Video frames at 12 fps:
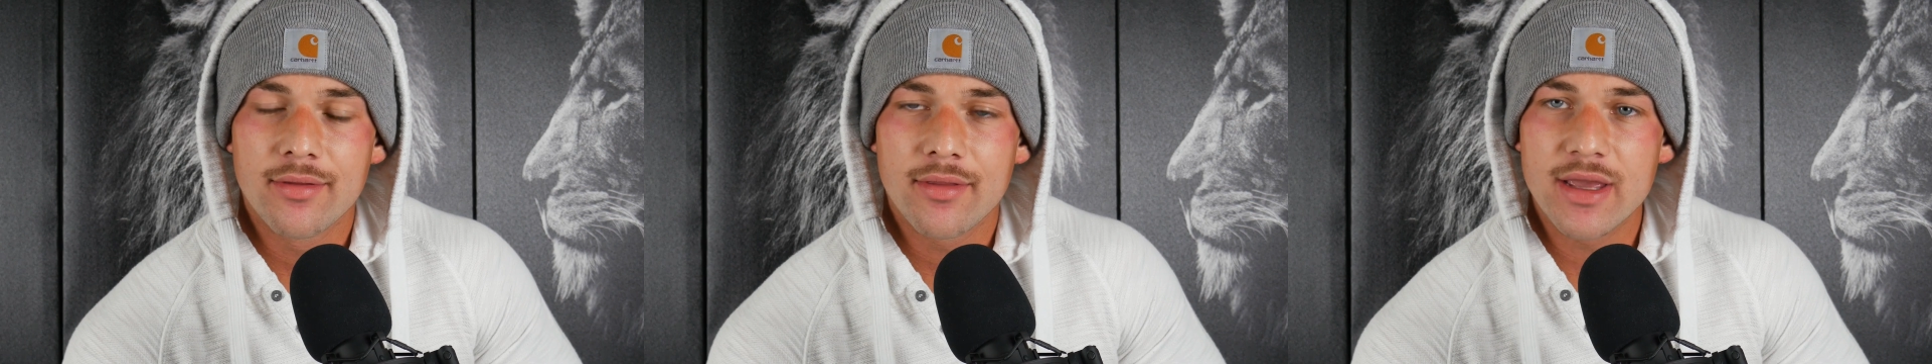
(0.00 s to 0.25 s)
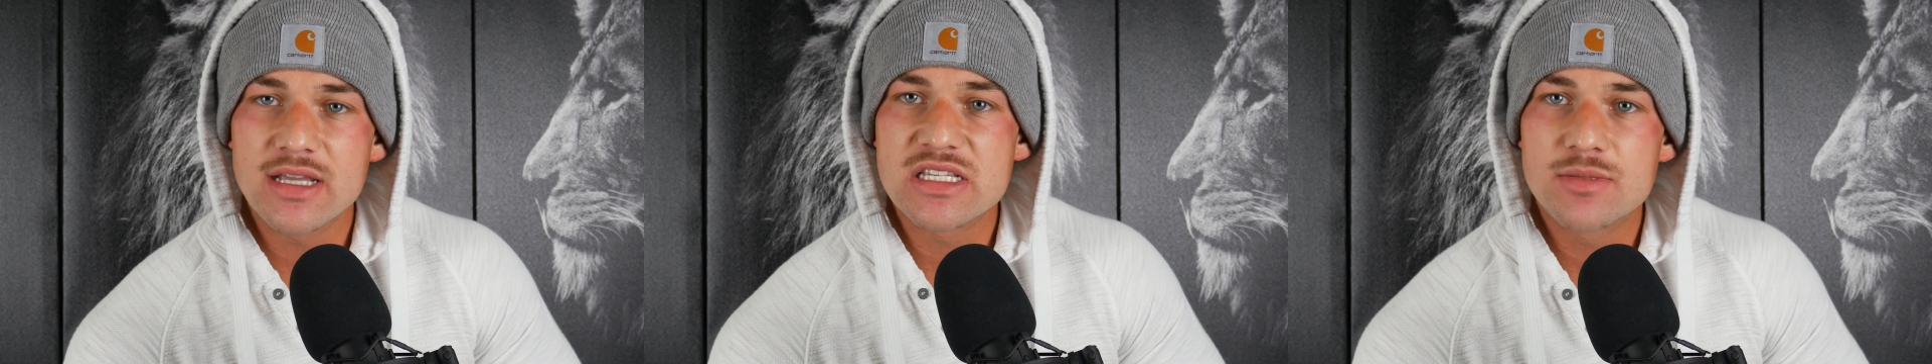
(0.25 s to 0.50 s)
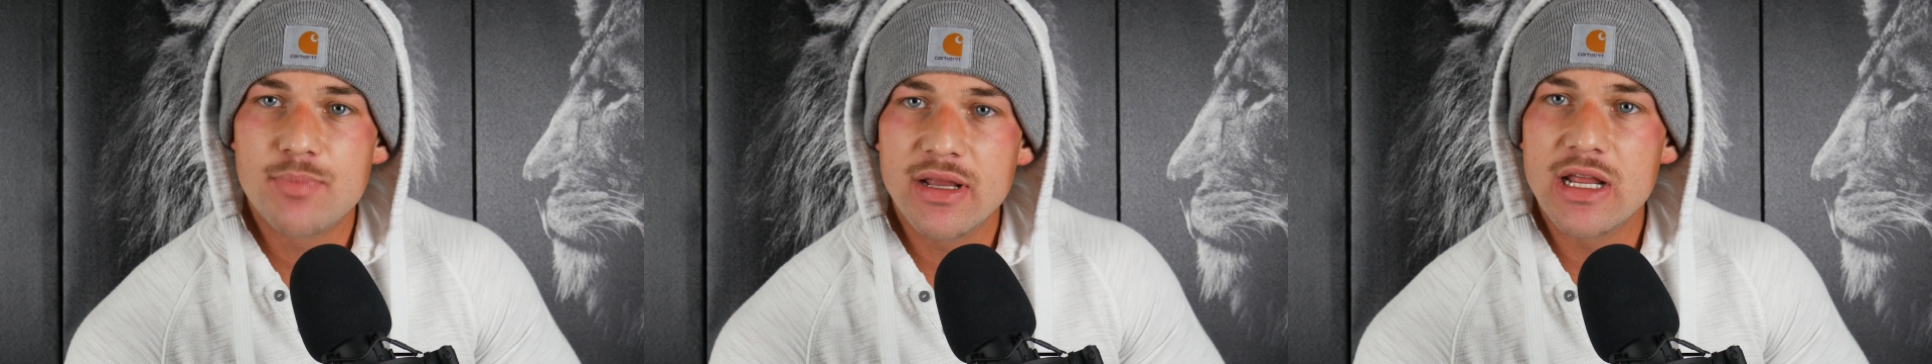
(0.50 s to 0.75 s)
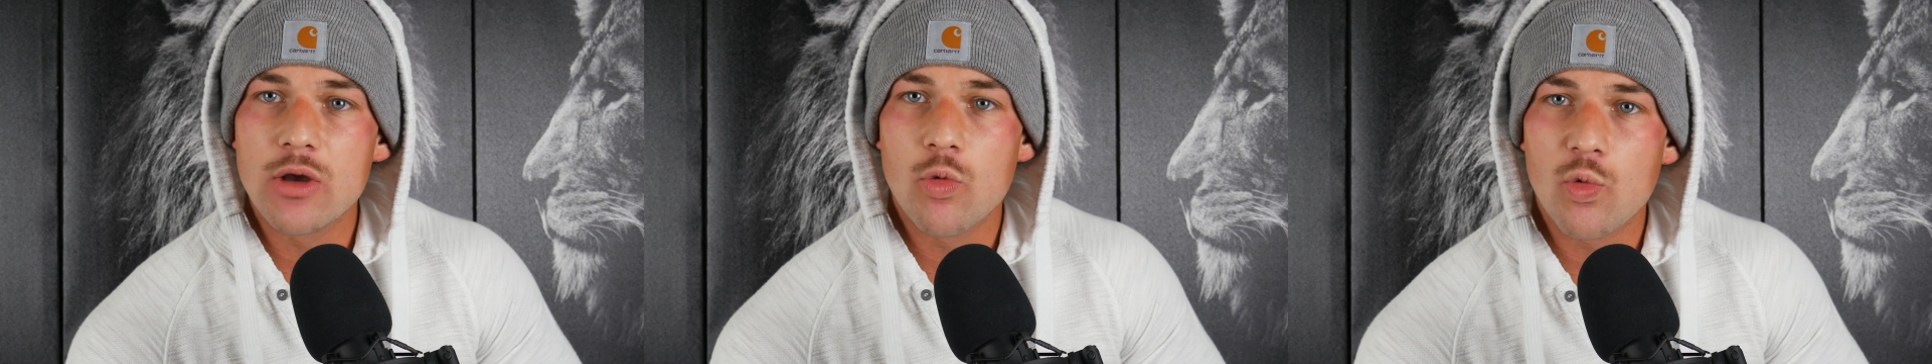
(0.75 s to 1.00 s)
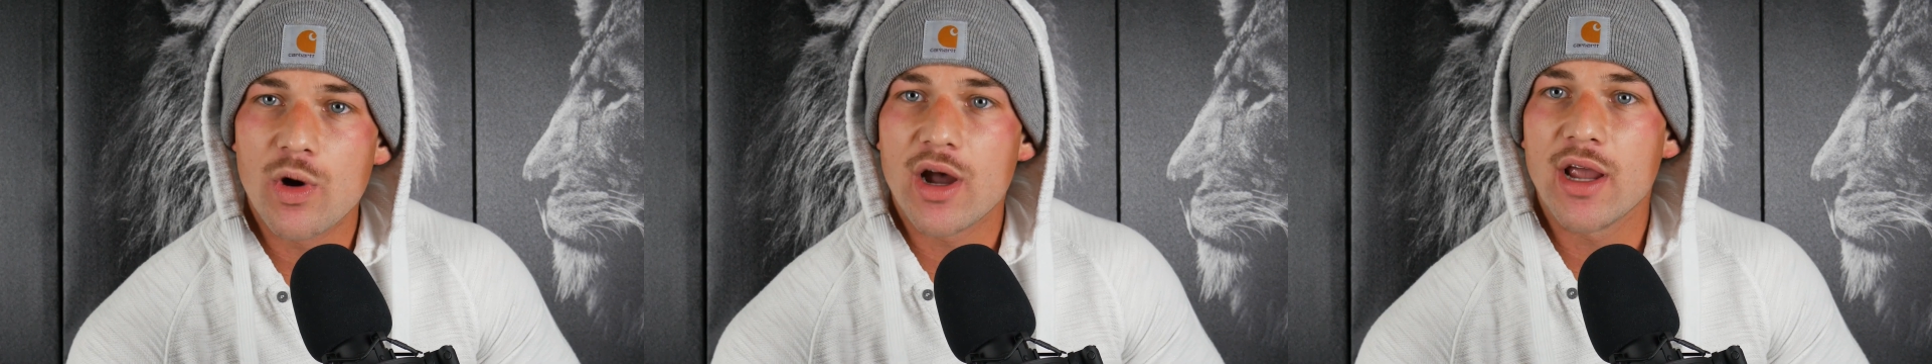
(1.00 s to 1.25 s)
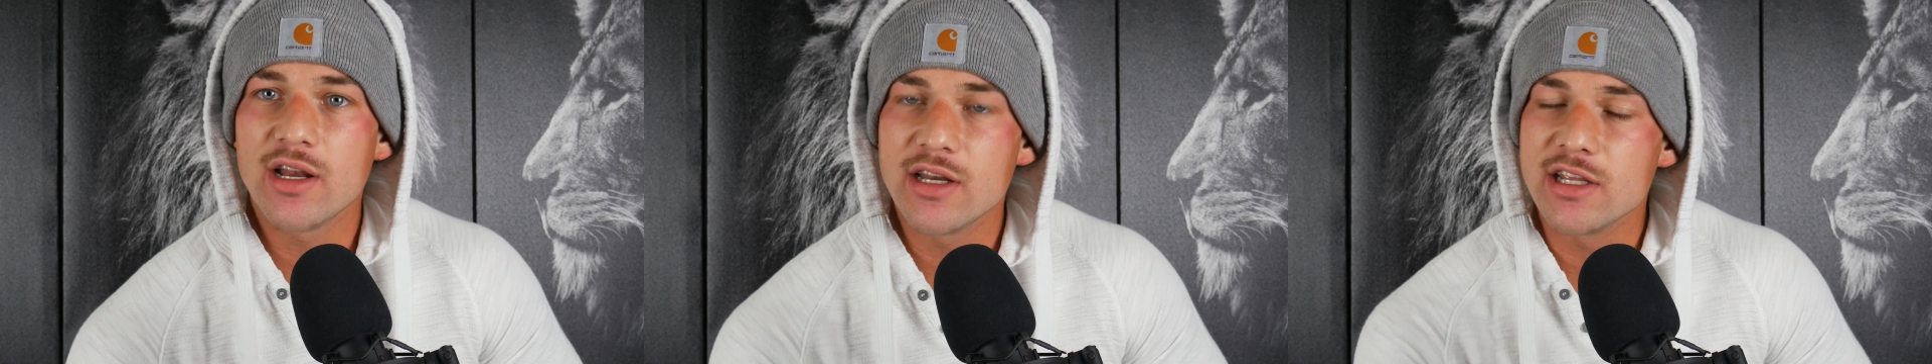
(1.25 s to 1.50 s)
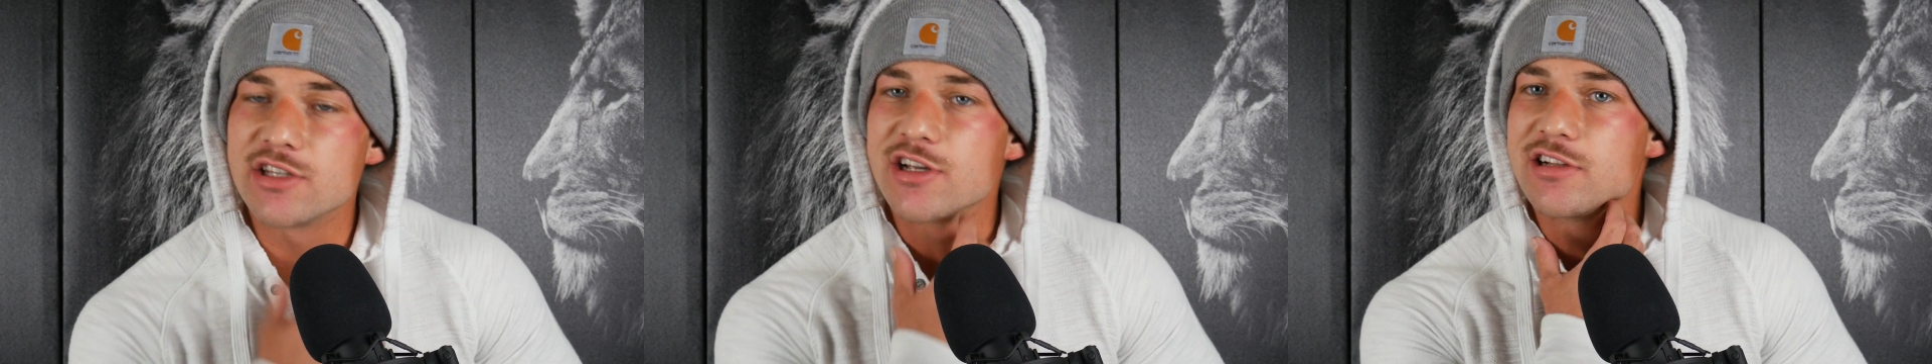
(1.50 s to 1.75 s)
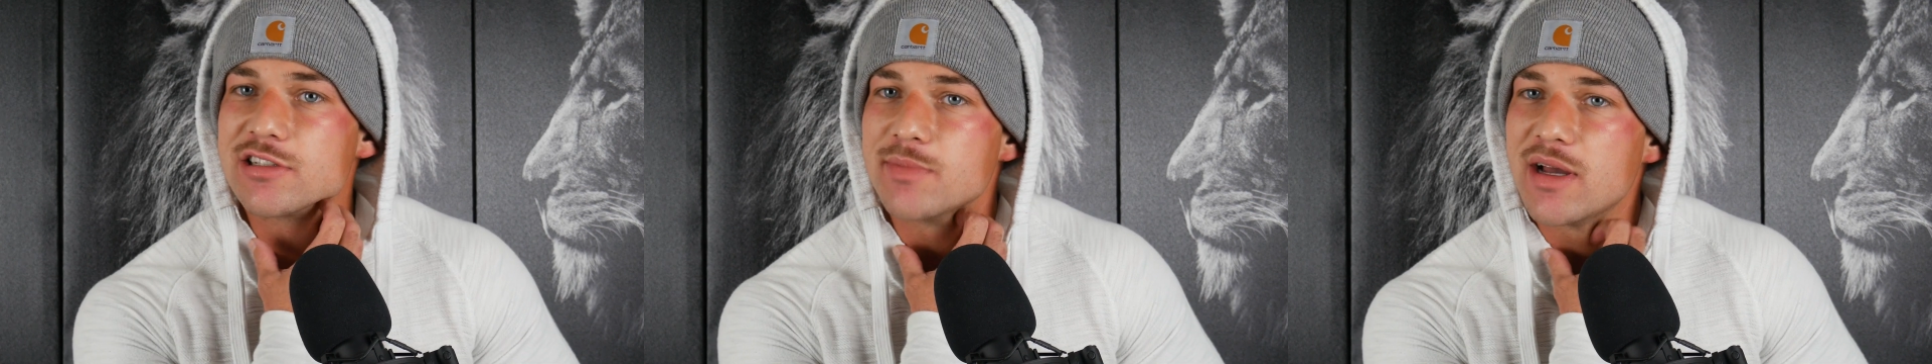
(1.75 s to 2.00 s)
like spitting wine in each
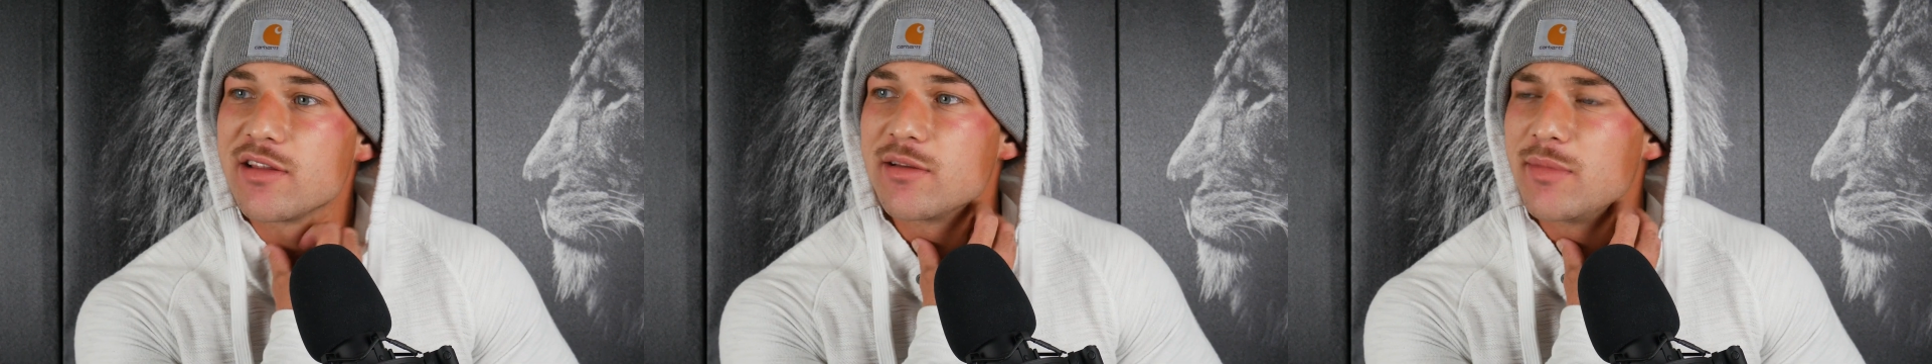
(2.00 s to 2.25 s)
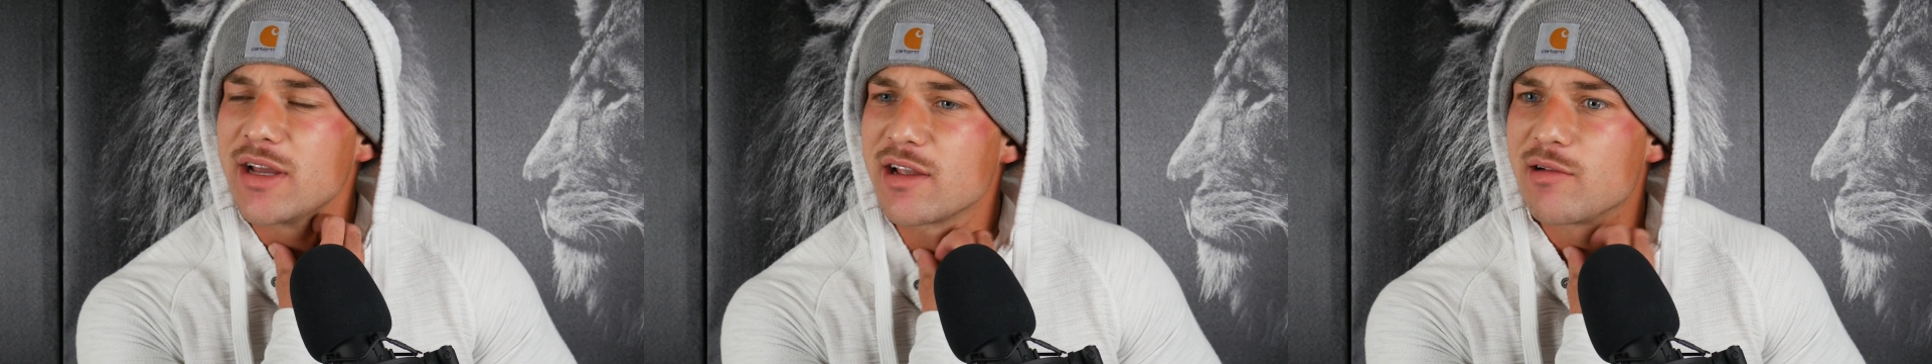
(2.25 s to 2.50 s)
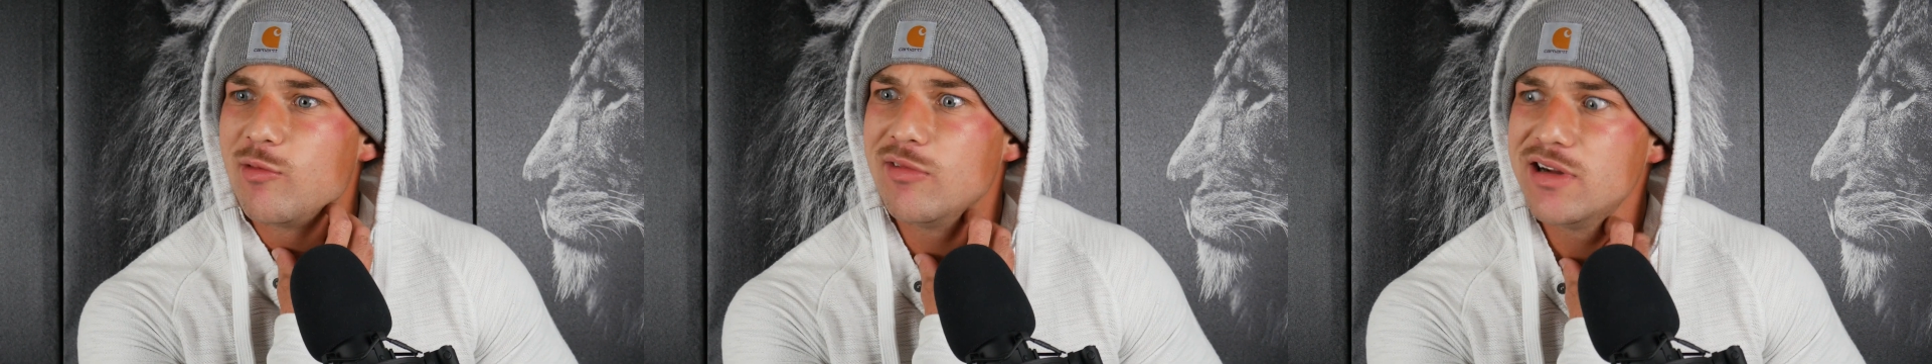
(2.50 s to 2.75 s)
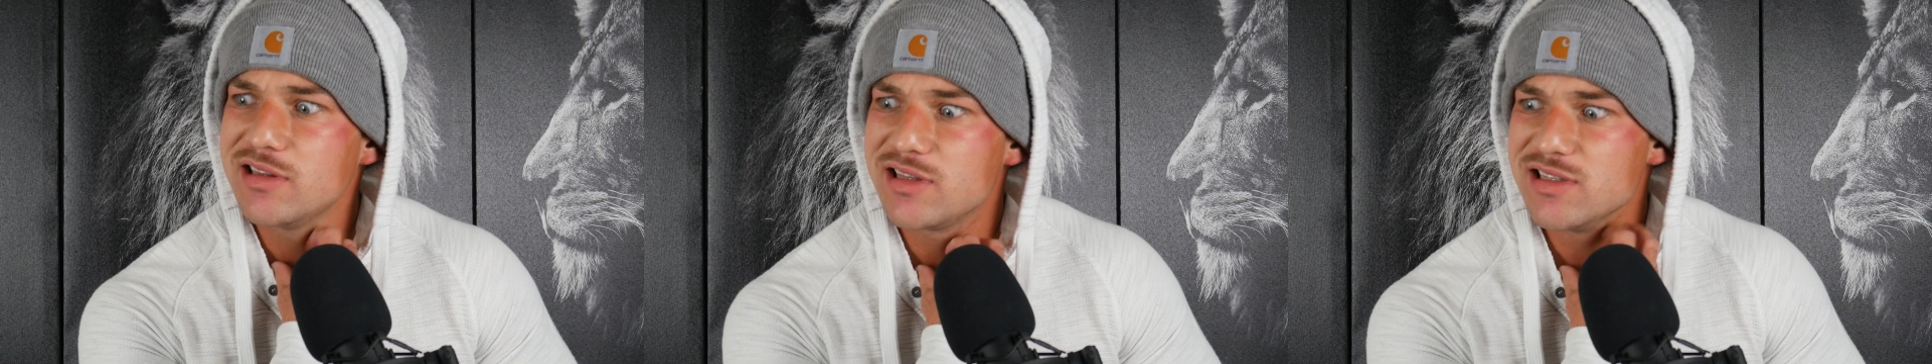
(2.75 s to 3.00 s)
other's mouth. I'm like, what?